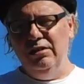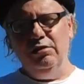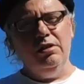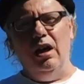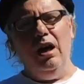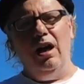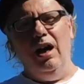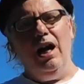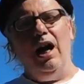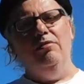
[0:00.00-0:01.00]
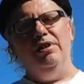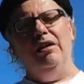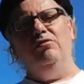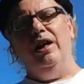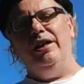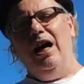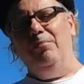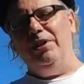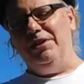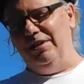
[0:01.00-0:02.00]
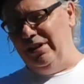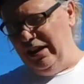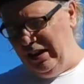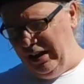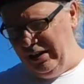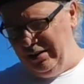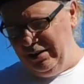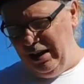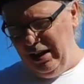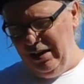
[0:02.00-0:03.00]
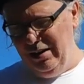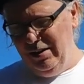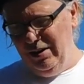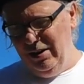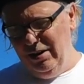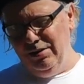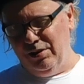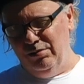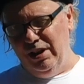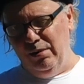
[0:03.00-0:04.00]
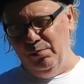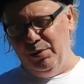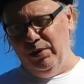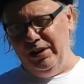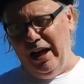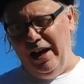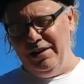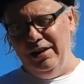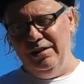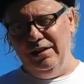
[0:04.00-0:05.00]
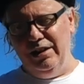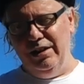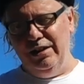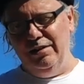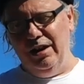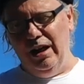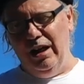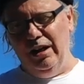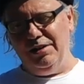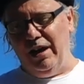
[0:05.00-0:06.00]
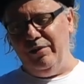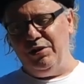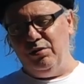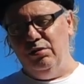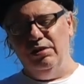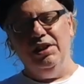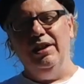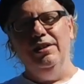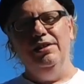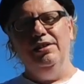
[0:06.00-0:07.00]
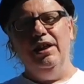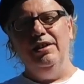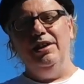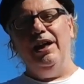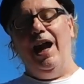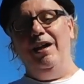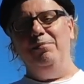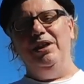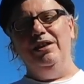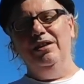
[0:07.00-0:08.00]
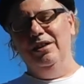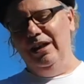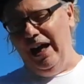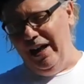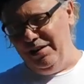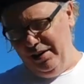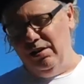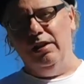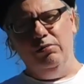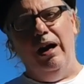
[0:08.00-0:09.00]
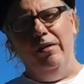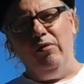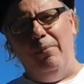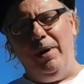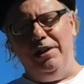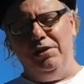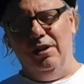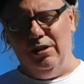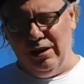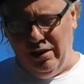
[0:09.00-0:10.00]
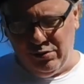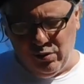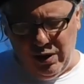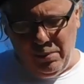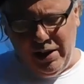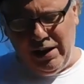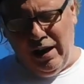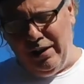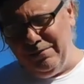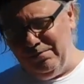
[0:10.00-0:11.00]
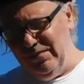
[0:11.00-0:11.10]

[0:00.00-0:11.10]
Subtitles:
Just out-and-out great comics. And so between that and the Savage Sword, they had me. And the early Rampaging Hulk I was really big on.